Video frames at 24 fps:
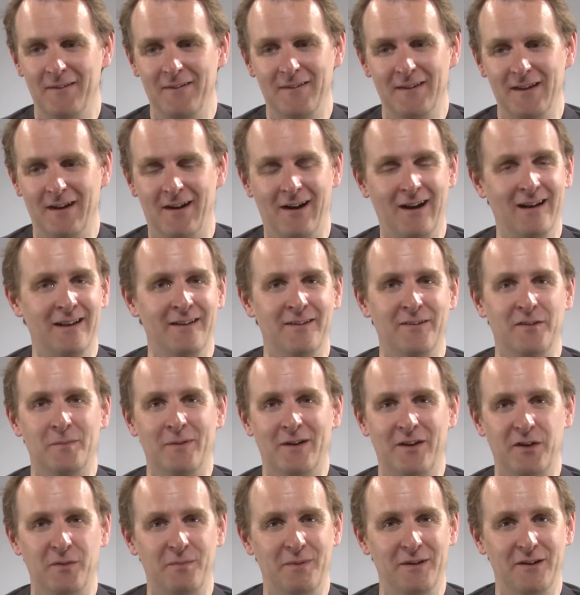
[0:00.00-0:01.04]
The island is
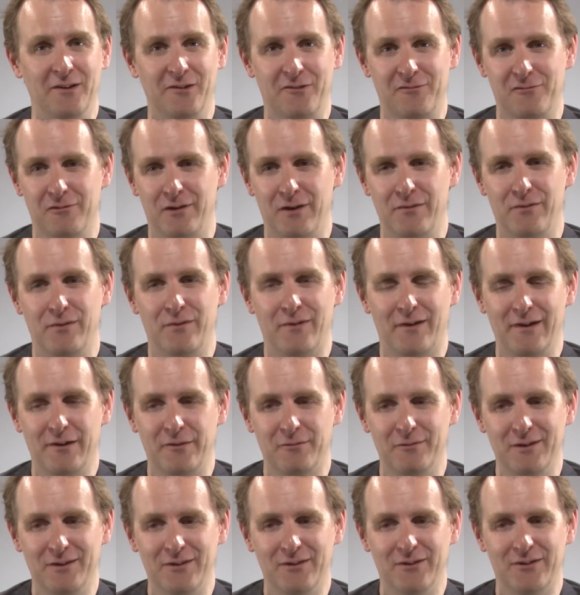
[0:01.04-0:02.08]
about to be destroyed for
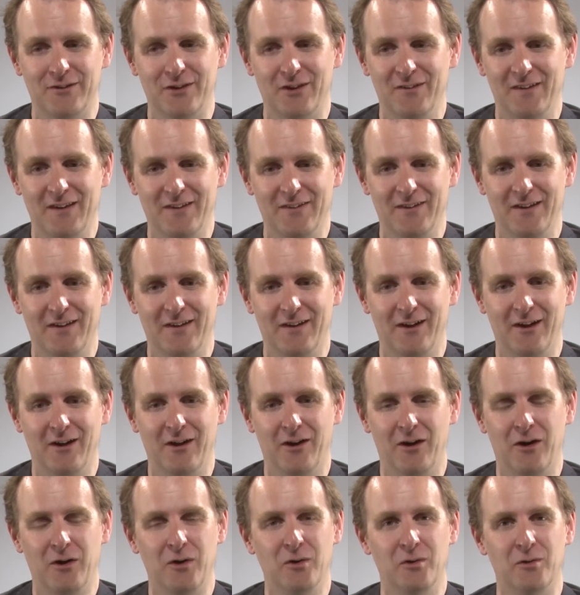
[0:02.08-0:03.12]
various reasons, so there's a
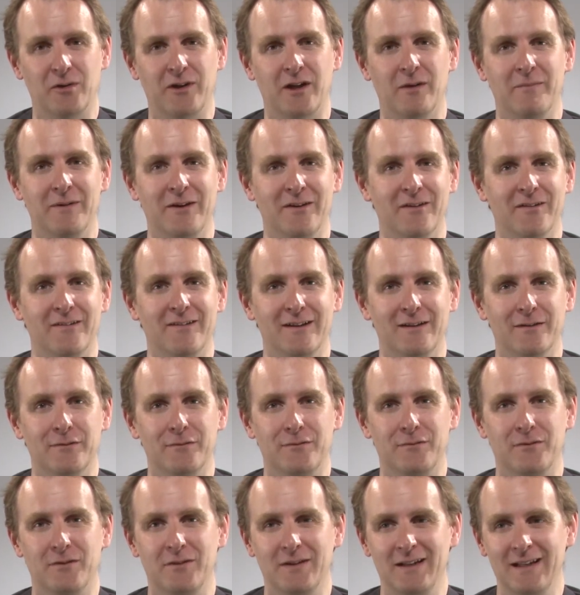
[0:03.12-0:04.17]
whole community
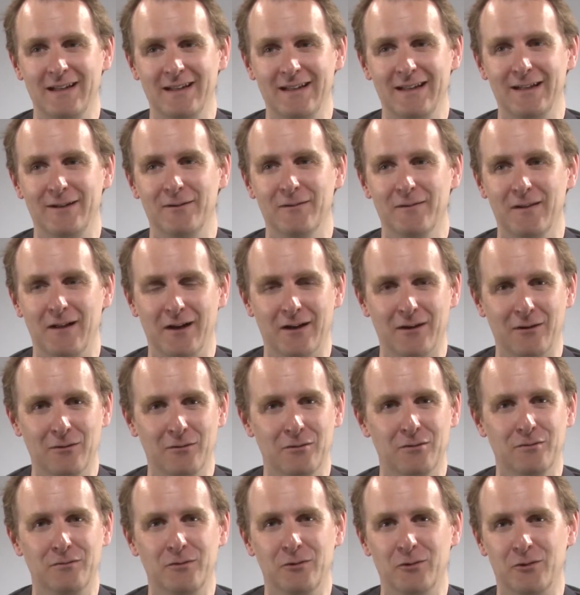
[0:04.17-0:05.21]
of illegal,
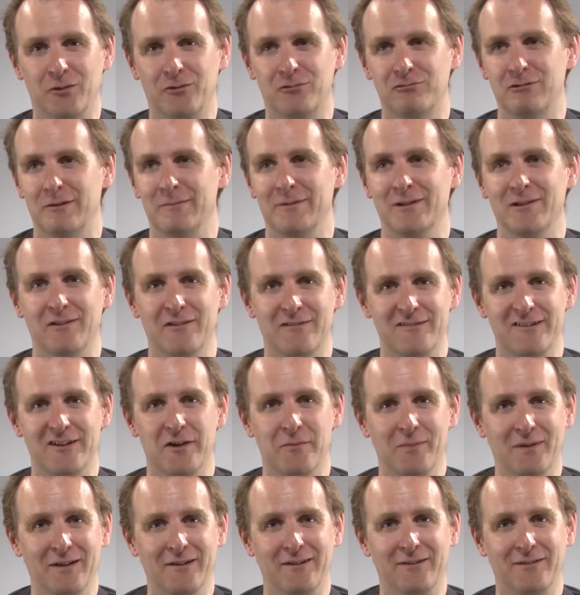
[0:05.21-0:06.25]
unlawful, criminal,
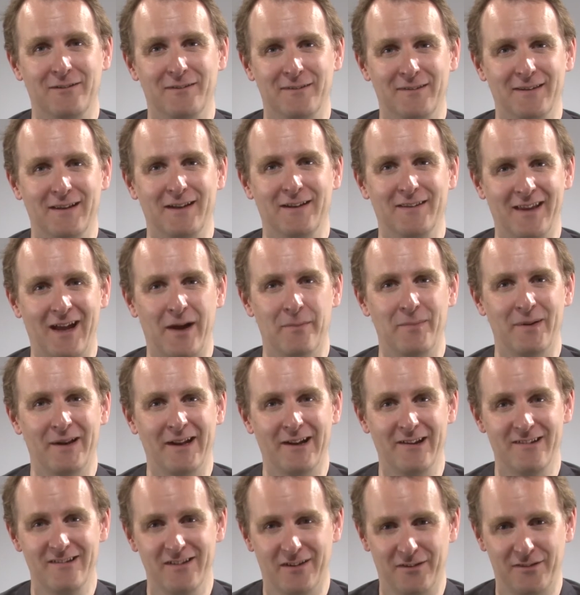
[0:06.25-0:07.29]
geopolitical things
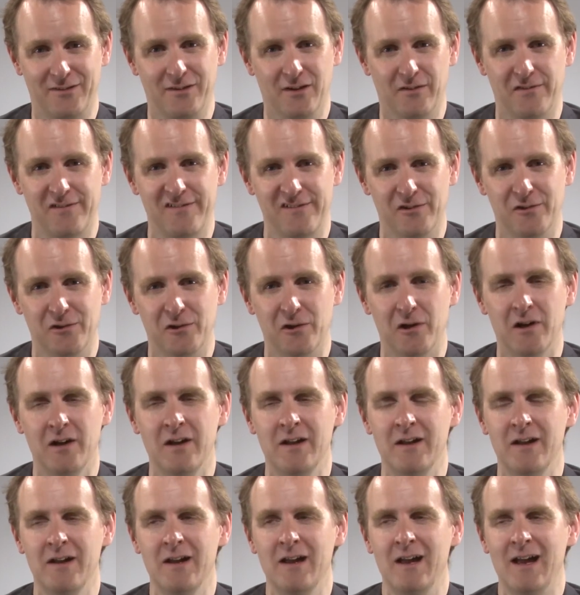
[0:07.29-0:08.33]
happening just offshore,
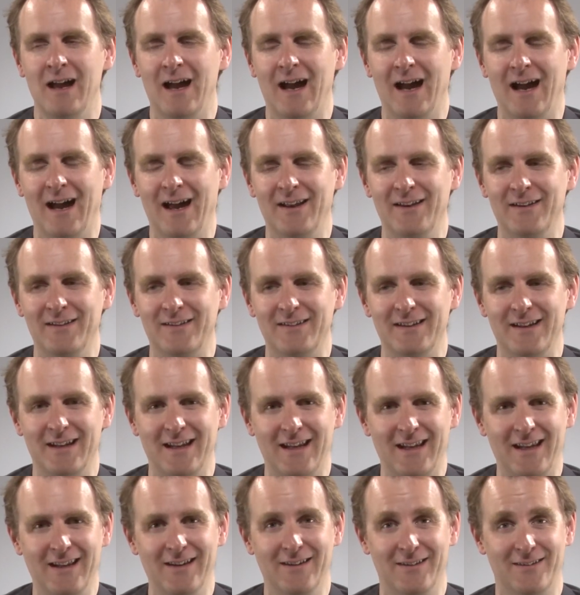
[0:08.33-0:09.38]
and
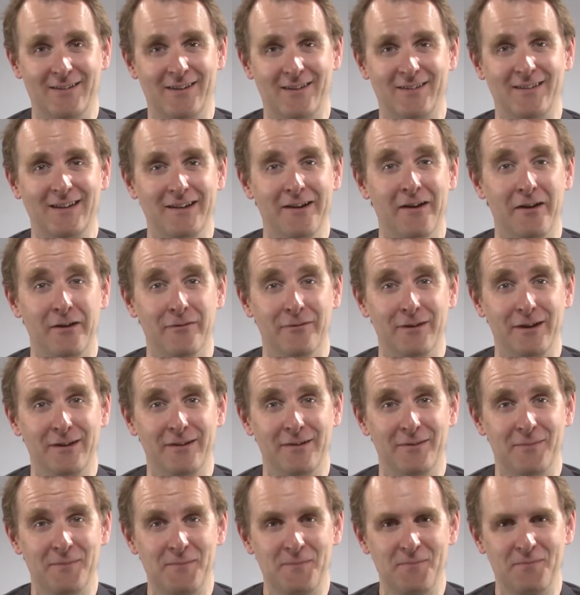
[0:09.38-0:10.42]
he is to see none of
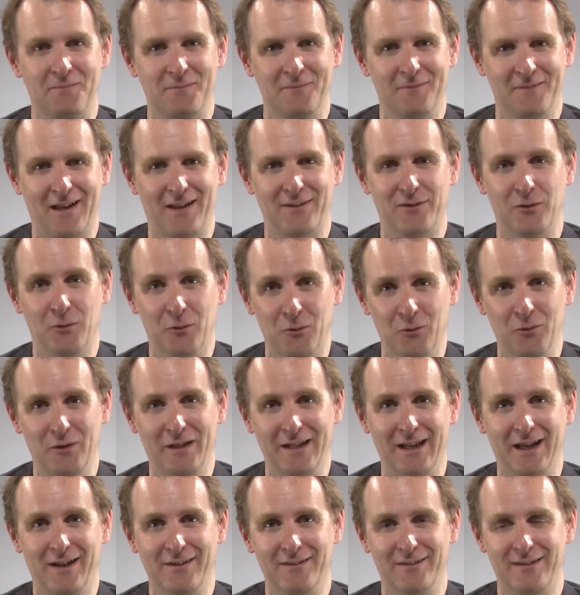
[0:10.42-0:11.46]
it. And that's all
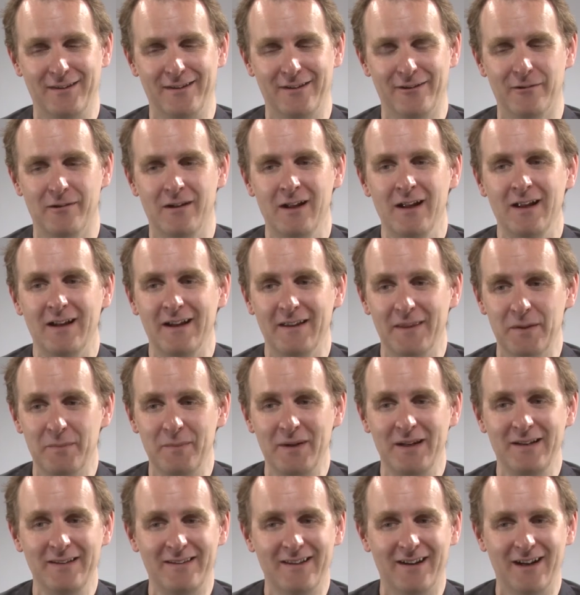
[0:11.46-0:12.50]
he has to do. In the
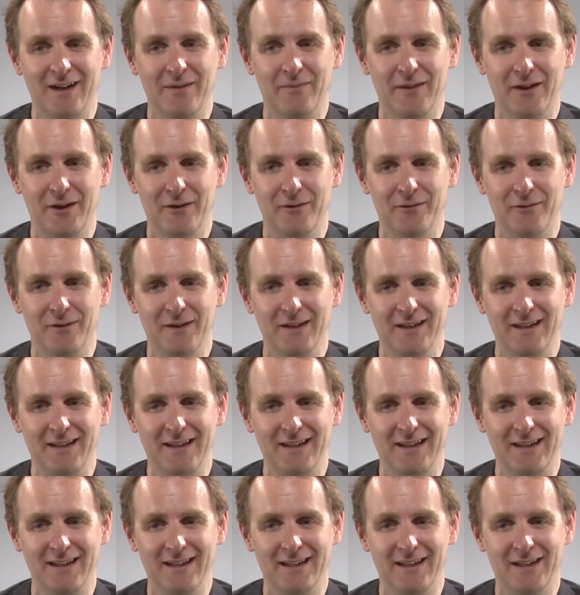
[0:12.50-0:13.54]
meantime, though,
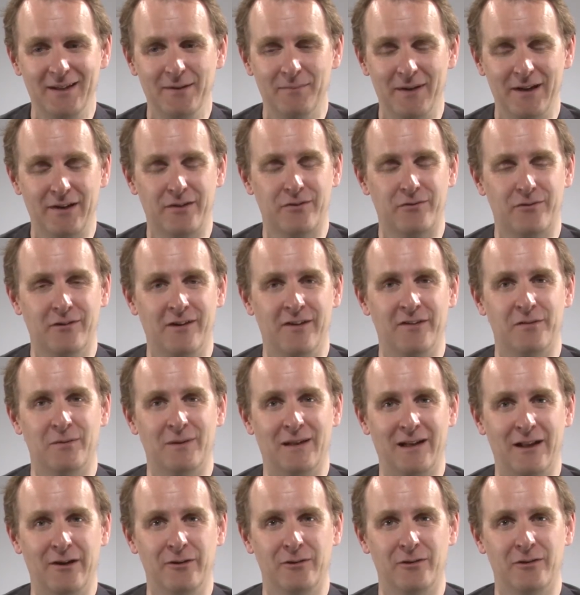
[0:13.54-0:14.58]
he makes friends with
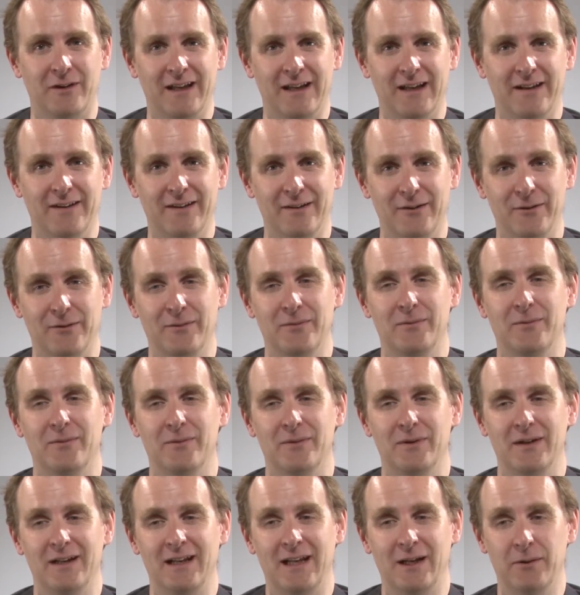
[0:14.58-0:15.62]
a local kid who
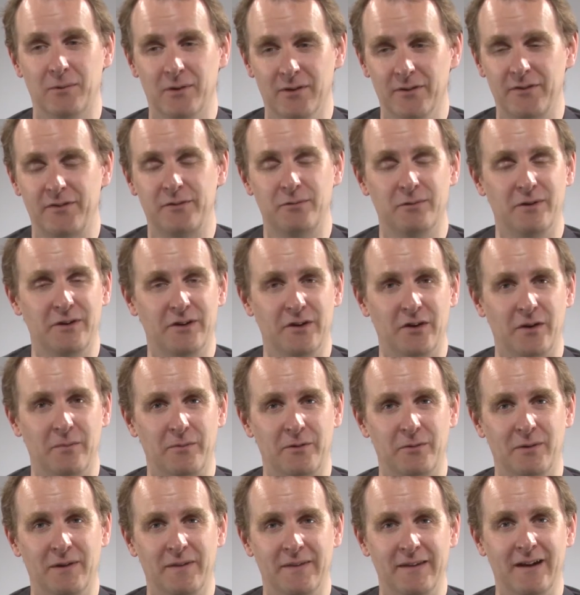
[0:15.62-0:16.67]
he wants to
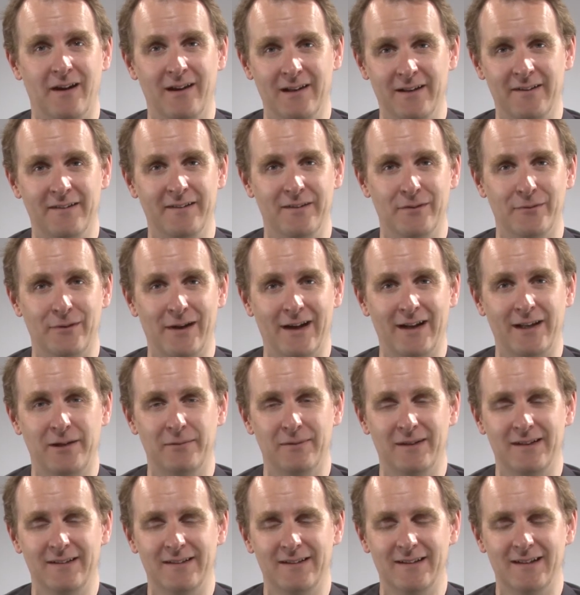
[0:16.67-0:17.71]
adopt when the island is
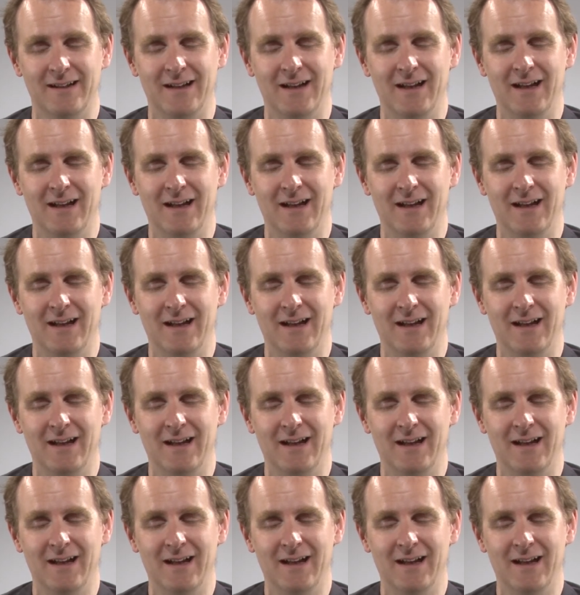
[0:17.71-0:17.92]
evacuated.